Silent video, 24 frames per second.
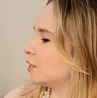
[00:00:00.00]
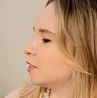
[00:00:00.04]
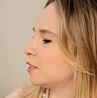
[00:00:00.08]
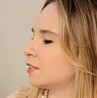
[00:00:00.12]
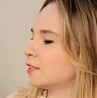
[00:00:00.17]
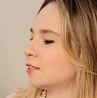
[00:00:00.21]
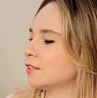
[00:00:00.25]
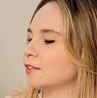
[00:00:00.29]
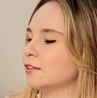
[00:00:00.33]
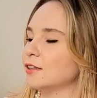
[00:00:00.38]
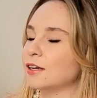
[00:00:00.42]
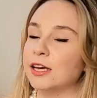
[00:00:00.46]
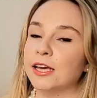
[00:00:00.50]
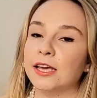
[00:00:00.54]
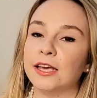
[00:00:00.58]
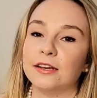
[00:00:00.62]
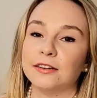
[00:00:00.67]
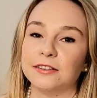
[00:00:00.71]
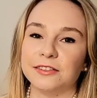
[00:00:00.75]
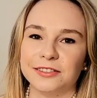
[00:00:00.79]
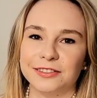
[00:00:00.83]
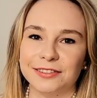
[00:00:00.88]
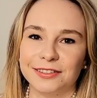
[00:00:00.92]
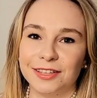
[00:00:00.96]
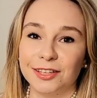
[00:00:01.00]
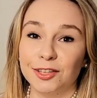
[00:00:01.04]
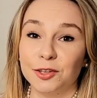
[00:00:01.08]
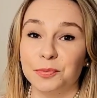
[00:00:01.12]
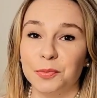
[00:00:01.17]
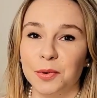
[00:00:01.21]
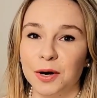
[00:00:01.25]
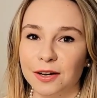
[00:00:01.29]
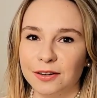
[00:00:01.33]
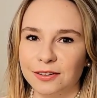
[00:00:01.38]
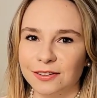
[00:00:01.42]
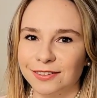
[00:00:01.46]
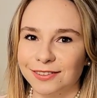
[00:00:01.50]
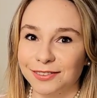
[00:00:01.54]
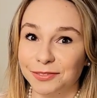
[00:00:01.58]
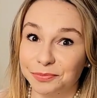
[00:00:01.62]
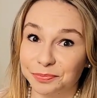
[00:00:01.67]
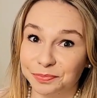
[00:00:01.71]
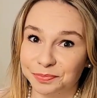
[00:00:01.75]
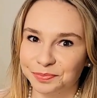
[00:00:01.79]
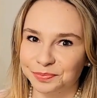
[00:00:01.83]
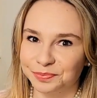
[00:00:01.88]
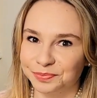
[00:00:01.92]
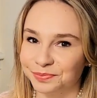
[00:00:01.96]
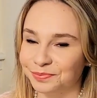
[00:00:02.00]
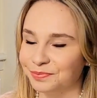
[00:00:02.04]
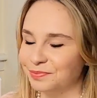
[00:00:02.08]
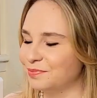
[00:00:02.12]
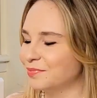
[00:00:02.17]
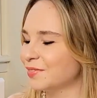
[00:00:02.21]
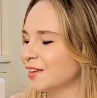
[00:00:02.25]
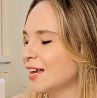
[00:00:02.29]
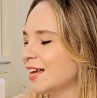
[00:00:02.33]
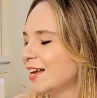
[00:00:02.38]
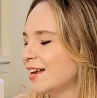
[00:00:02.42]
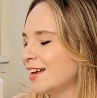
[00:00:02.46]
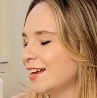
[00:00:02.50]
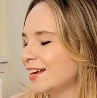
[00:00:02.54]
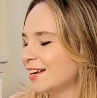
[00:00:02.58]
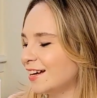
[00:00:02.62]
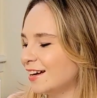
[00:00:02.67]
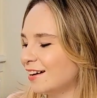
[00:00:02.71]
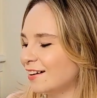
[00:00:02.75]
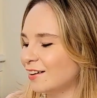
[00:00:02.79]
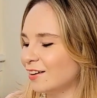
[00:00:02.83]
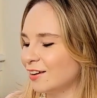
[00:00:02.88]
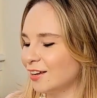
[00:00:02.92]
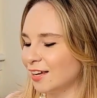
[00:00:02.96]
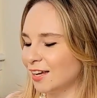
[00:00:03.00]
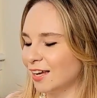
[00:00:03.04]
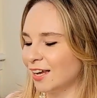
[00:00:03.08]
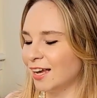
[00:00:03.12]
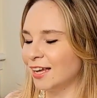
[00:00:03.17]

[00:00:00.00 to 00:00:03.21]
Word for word: it here in a bottle. Mm-hmm. uh,